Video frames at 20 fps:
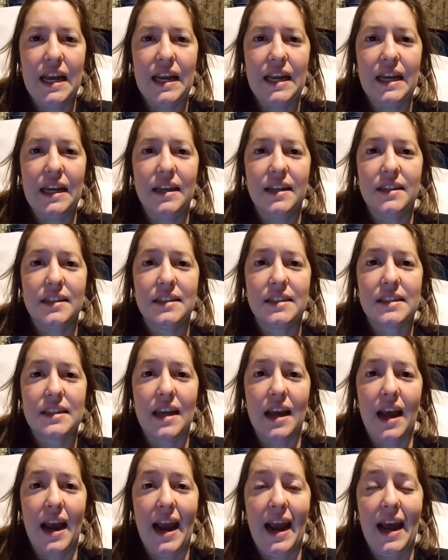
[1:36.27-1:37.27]
is
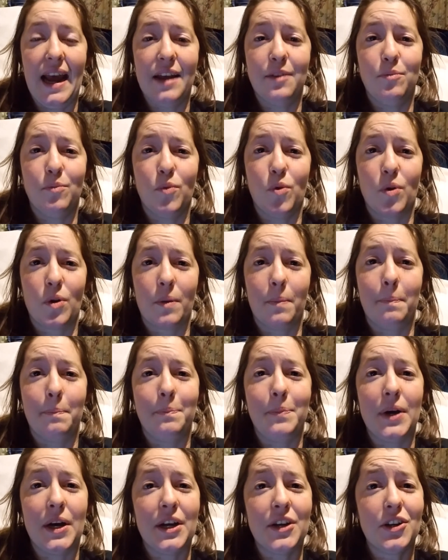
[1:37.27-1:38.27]
add more
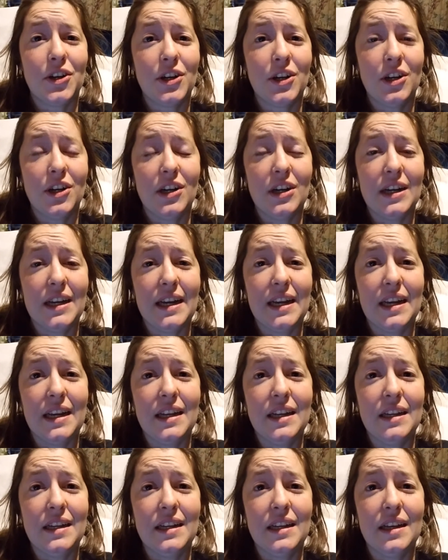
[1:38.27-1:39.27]
butter
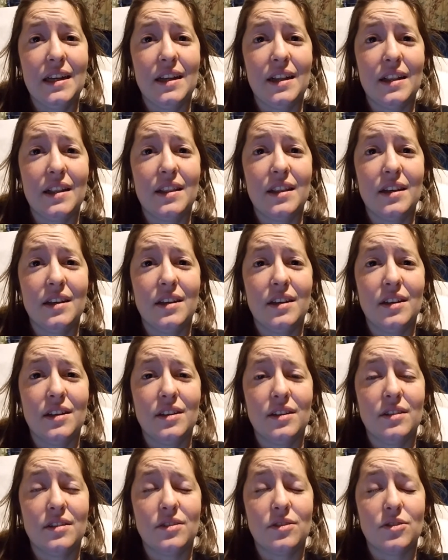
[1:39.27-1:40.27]
in the